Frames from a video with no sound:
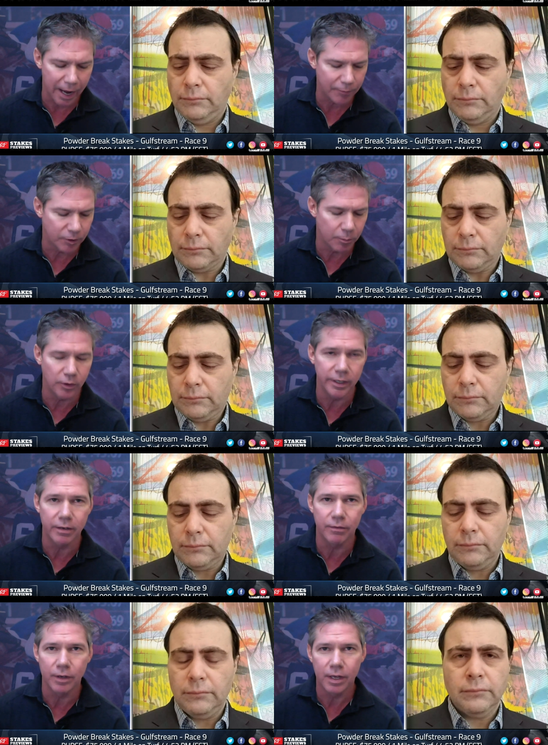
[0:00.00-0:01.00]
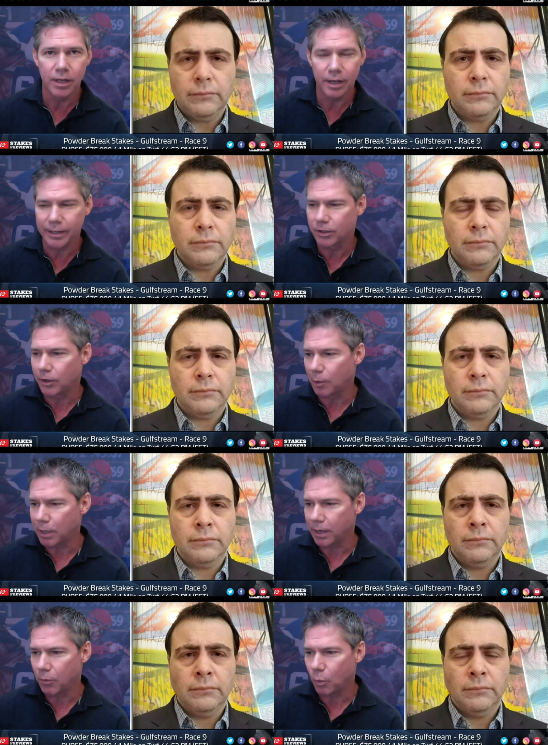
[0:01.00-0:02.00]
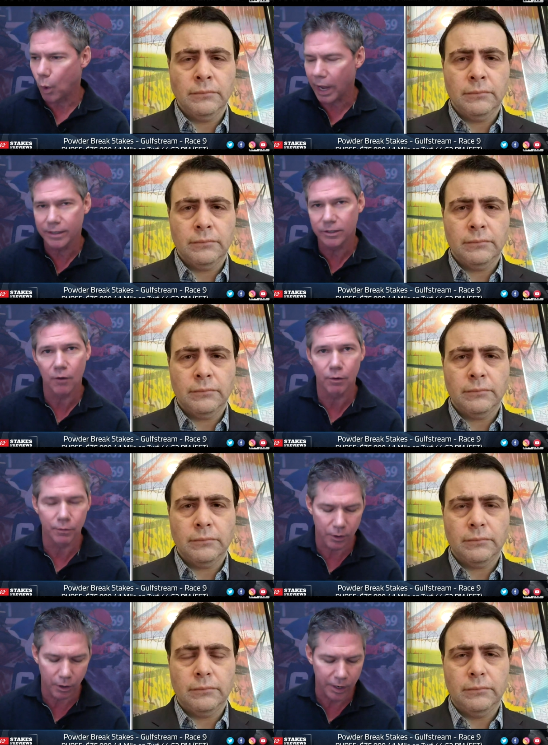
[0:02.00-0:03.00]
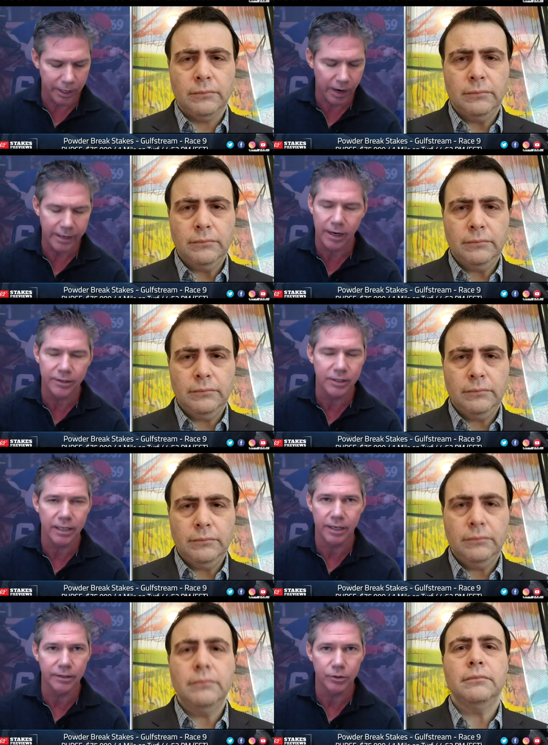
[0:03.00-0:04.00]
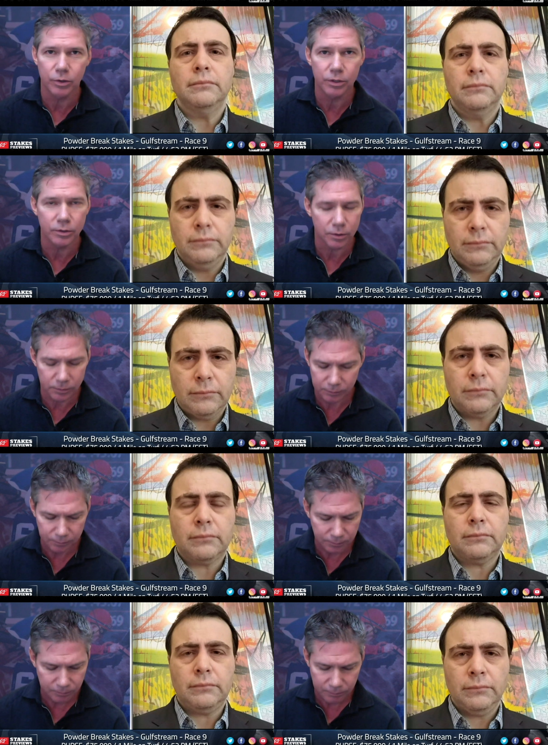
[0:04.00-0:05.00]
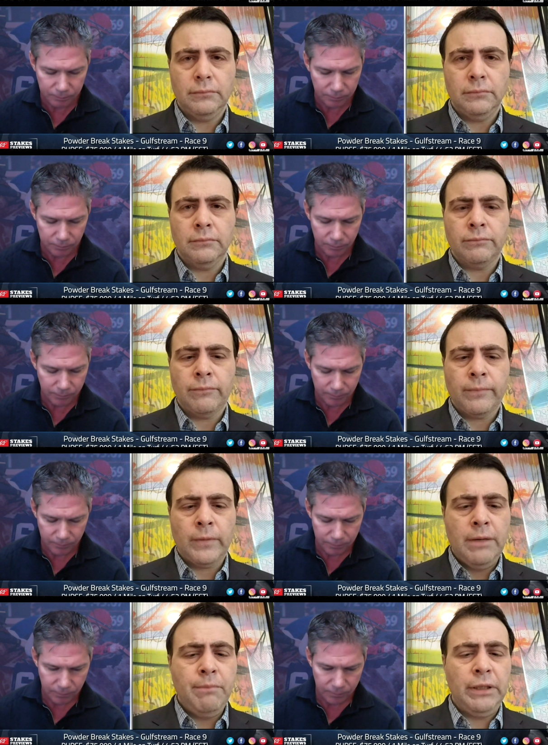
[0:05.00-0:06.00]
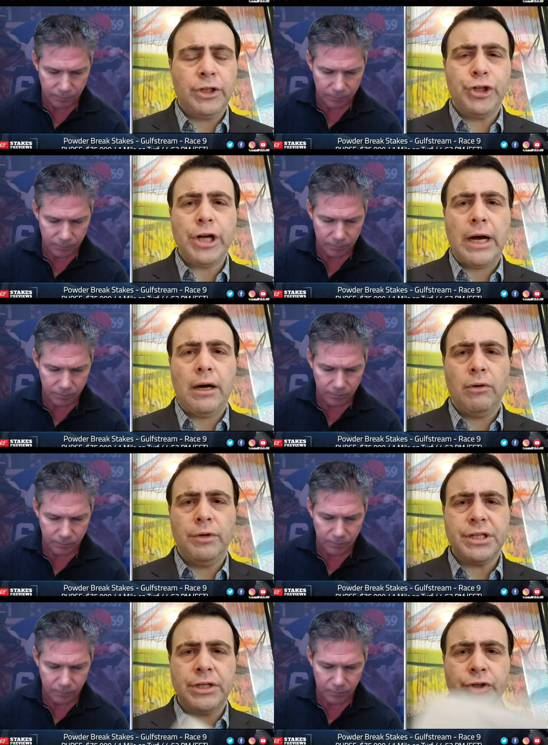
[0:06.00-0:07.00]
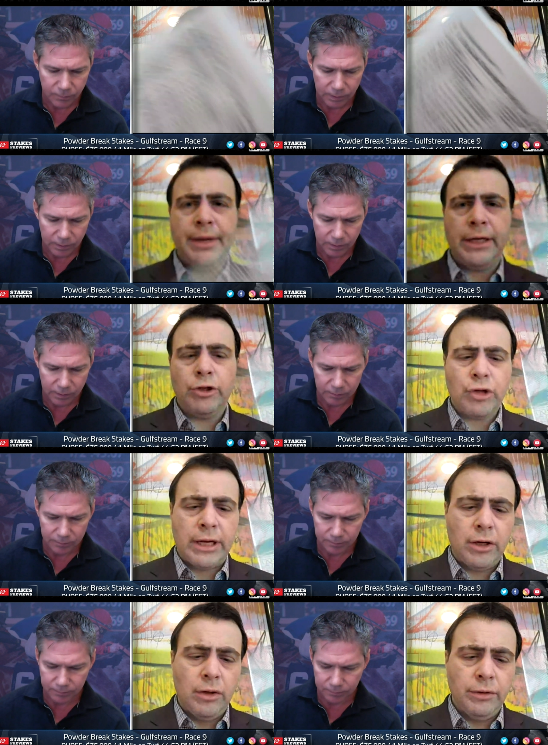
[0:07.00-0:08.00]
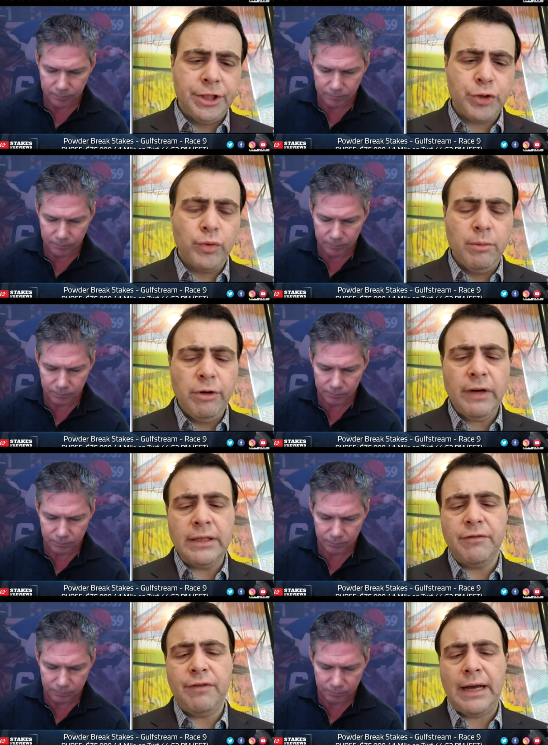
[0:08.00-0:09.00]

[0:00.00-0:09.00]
Speaker 1: have to believe it's going to be way tougher for her. And here, I, I just can't take this horse.
Speaker 2: Bella Chow is entered for main track only. So we'll move on to